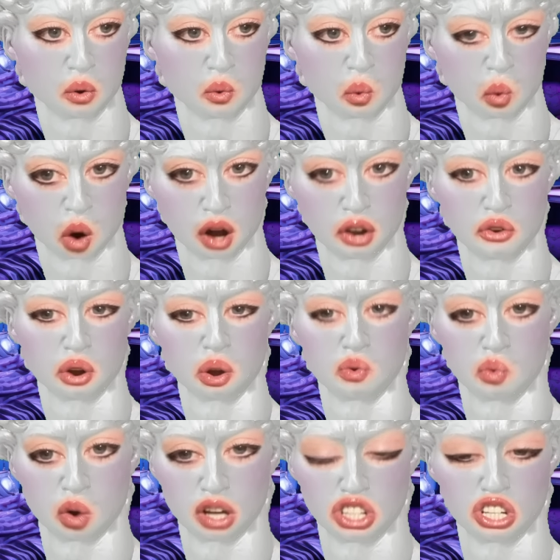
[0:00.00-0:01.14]
wondering
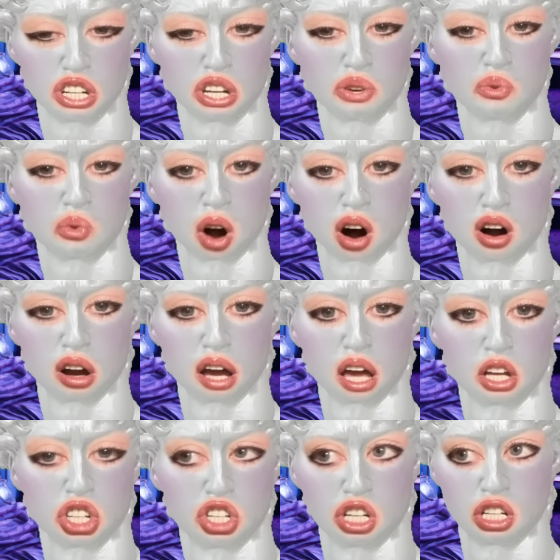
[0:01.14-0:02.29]
what she did wrong,
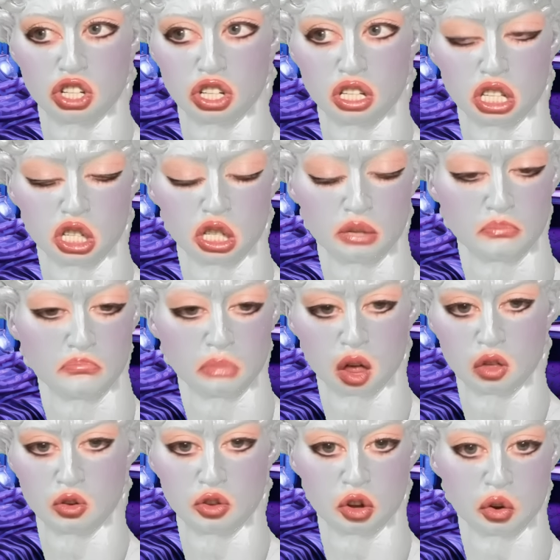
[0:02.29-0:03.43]
and she just
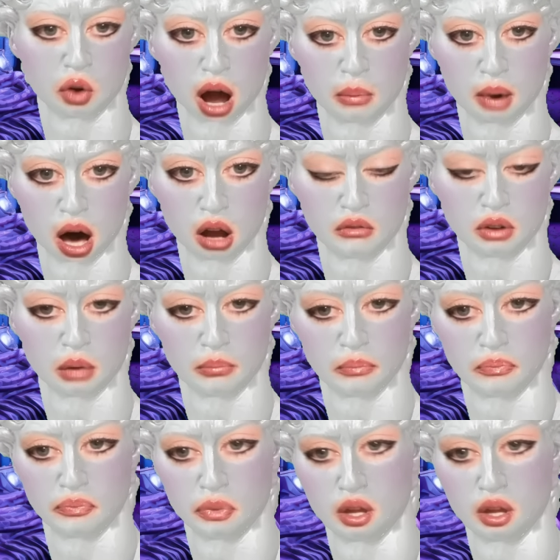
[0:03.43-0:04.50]
smothered the crap out of them.